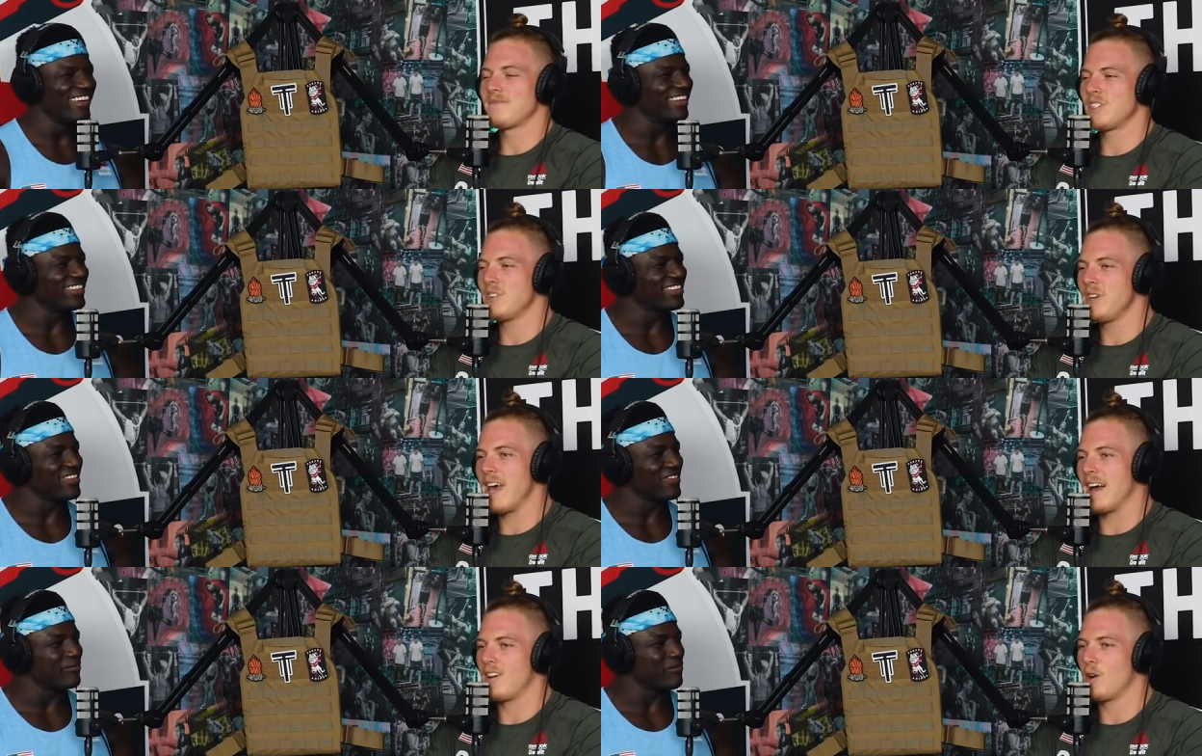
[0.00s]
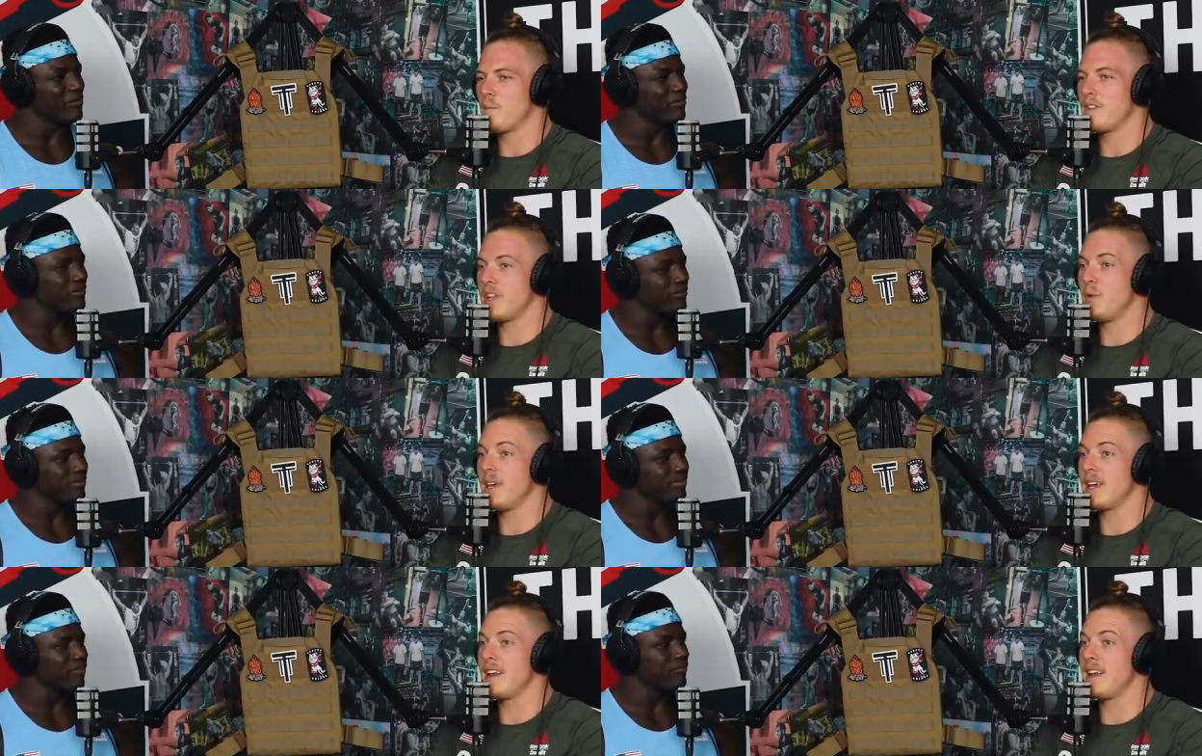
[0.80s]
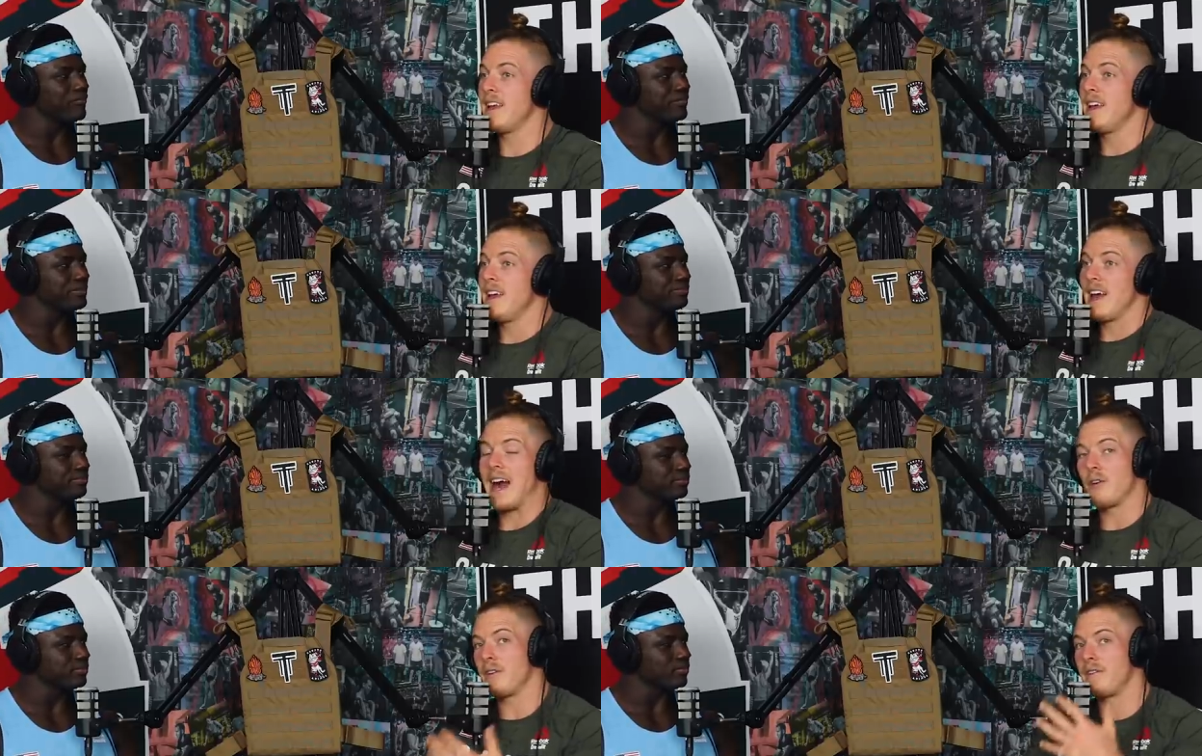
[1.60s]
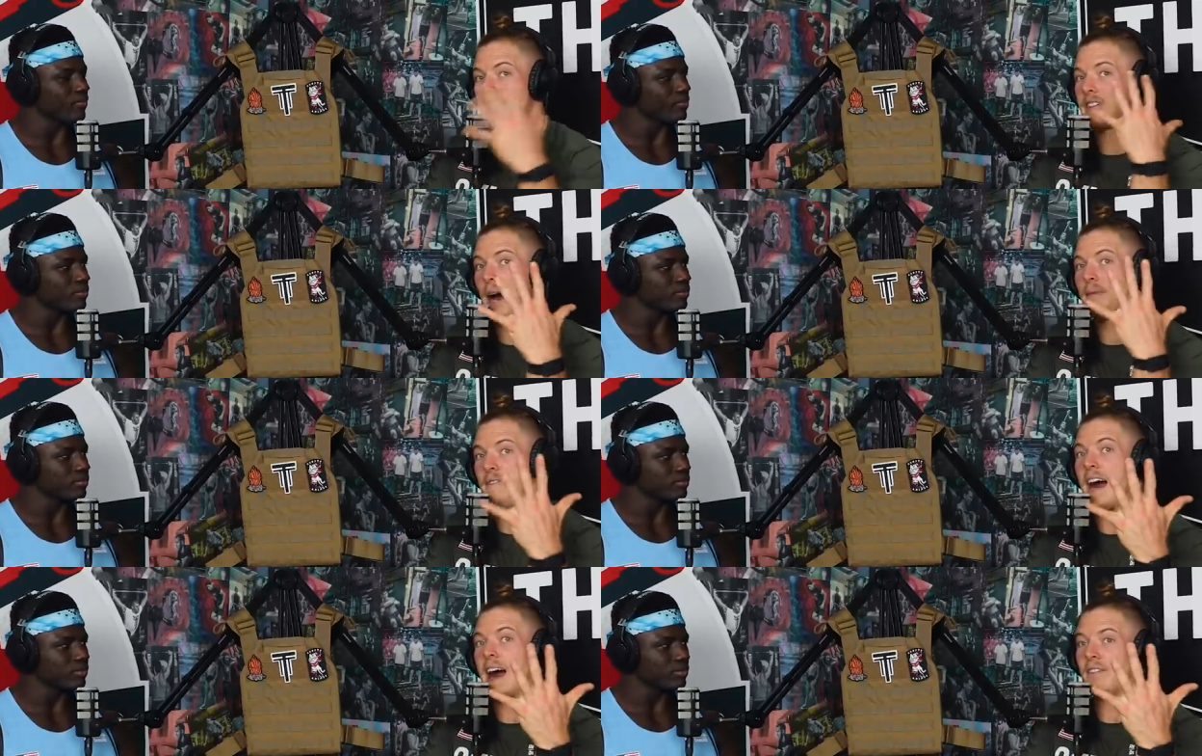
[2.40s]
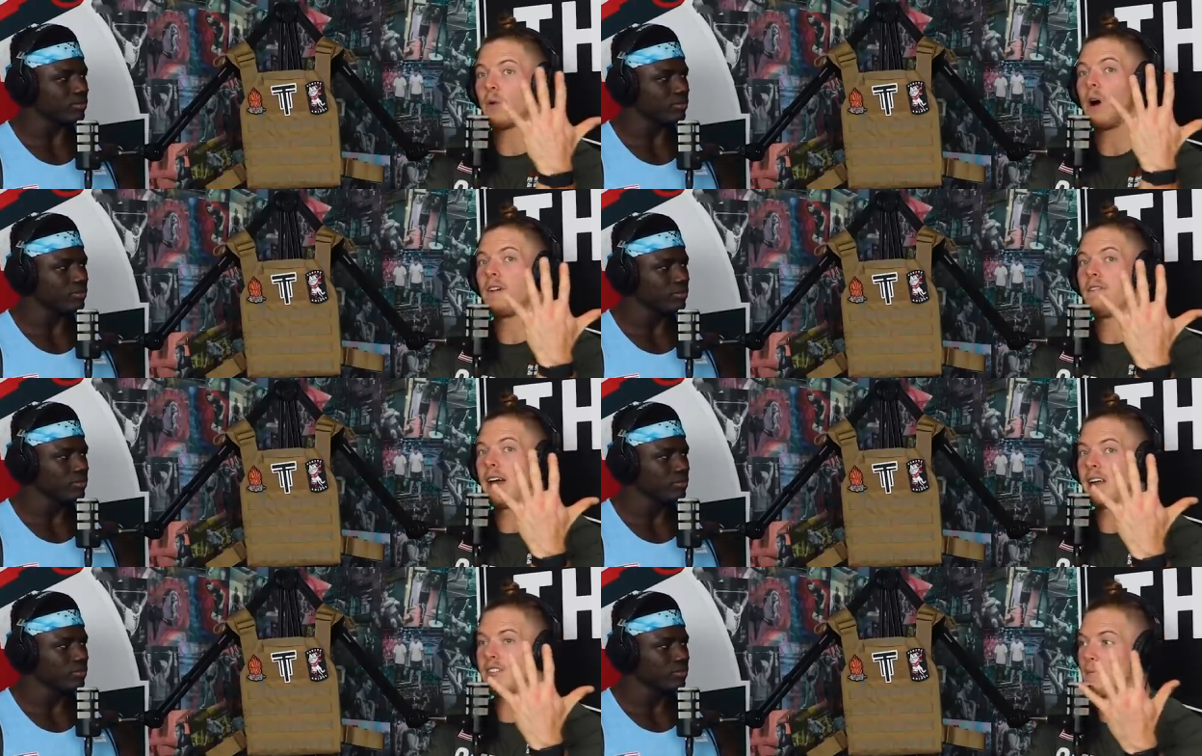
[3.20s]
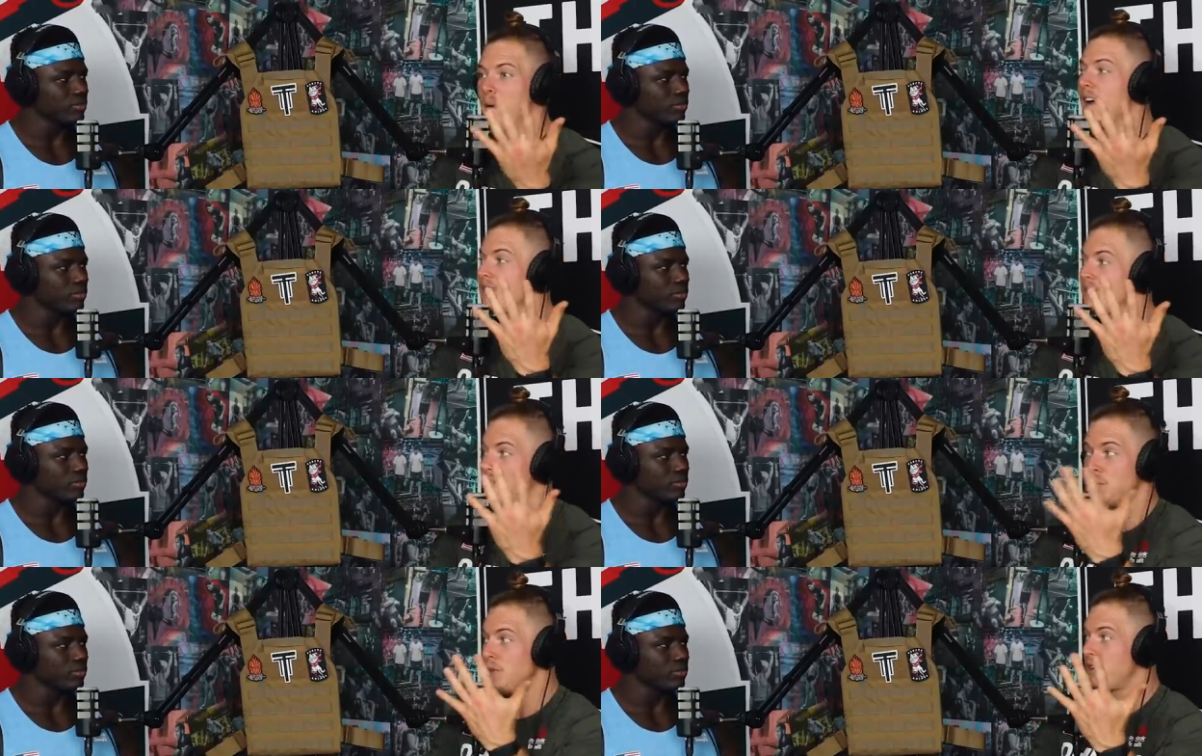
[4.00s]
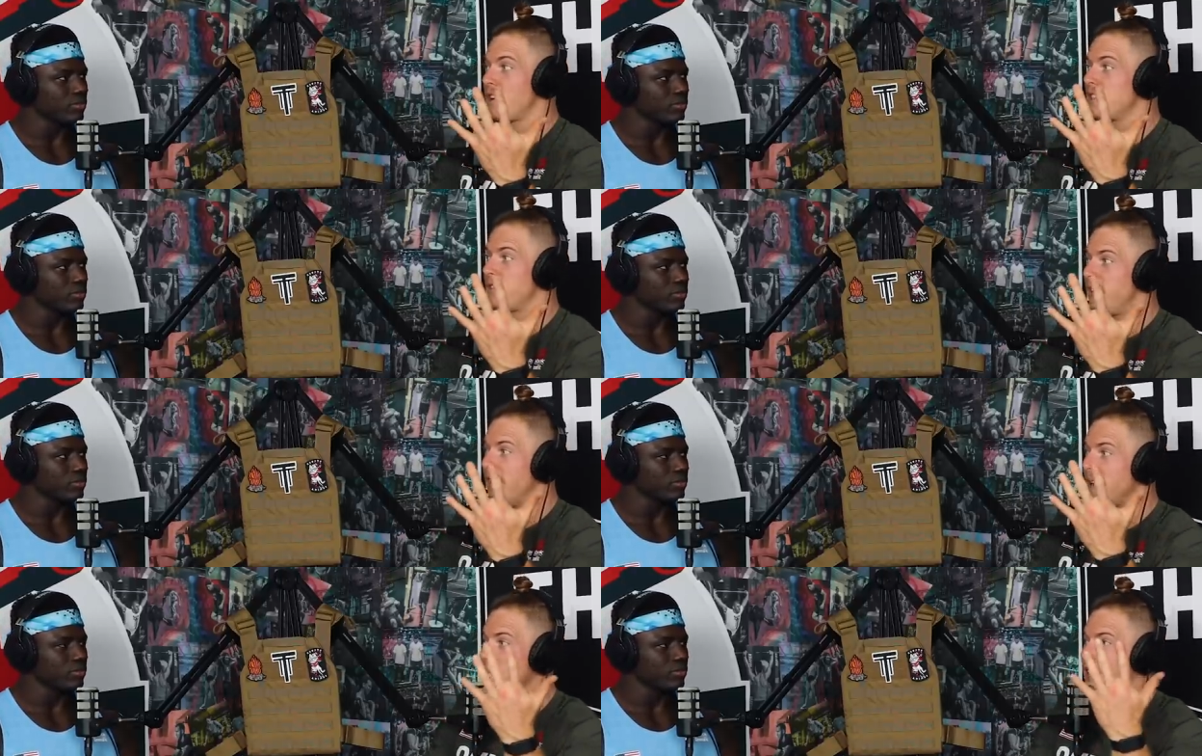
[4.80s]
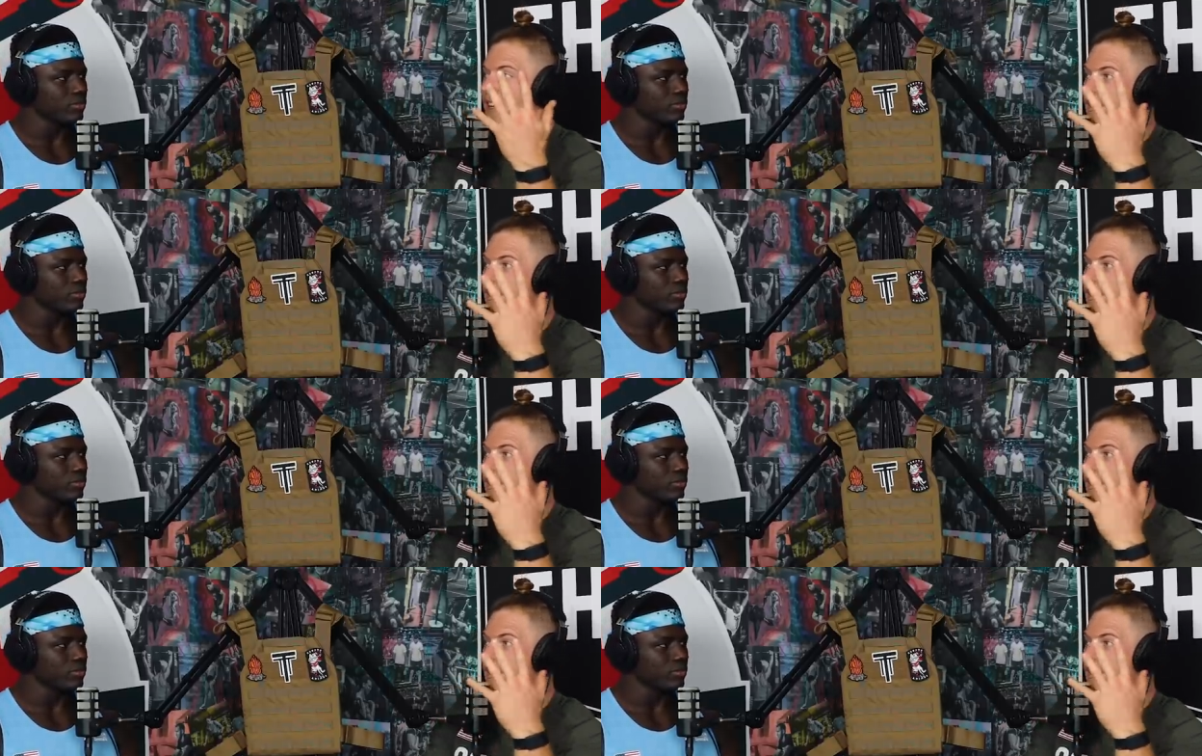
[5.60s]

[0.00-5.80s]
Speaker 1: so yeah, hopefully we can, out of the top five qualifying spots to the CrossFit Games,